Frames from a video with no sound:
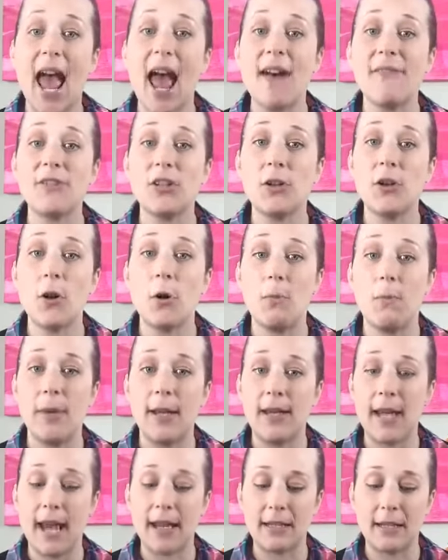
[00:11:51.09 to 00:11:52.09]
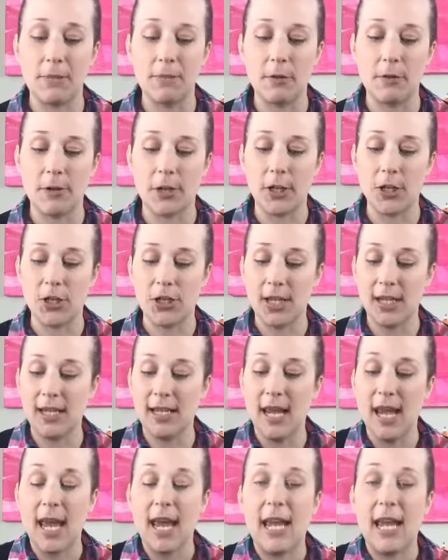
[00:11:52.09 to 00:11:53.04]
after open exploration